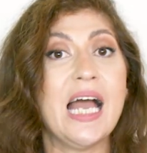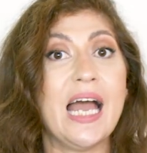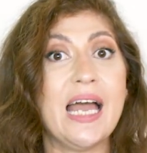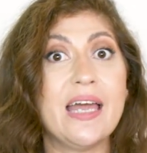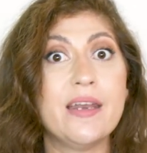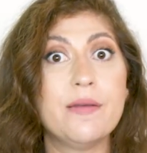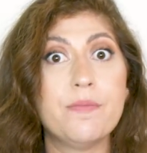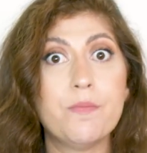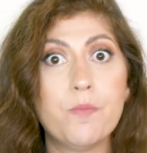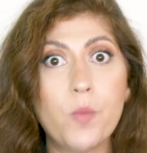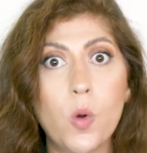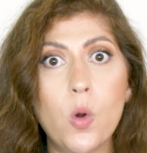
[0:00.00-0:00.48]

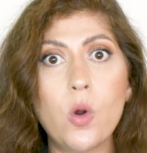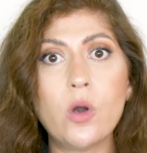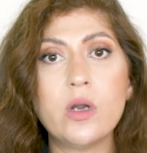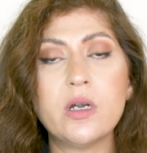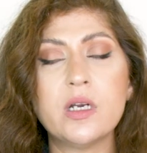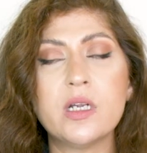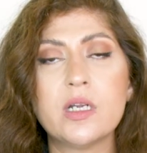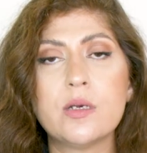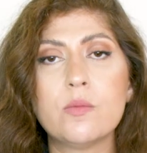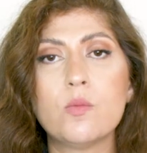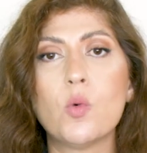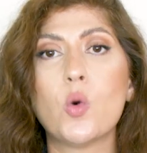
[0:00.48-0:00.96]
and
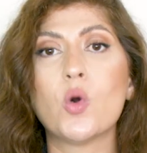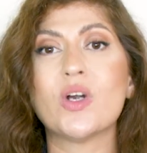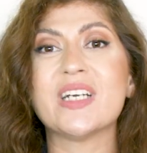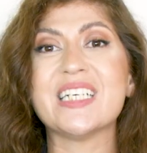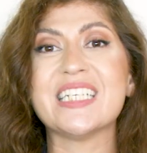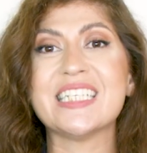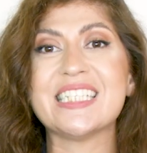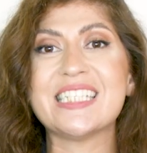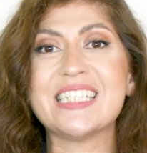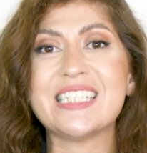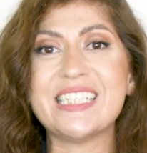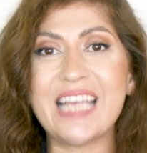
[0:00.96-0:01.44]

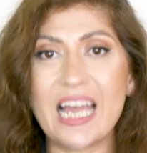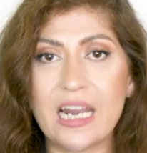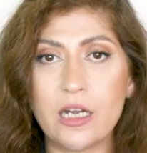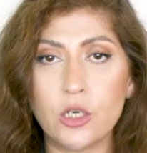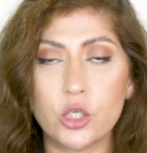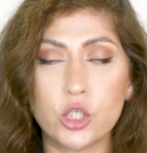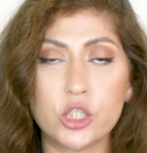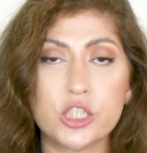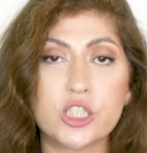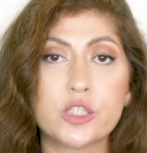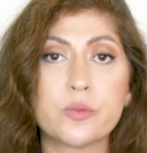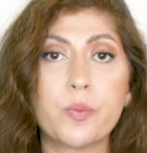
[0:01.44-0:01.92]
more
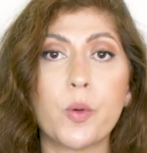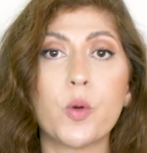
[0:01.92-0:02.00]
sellers,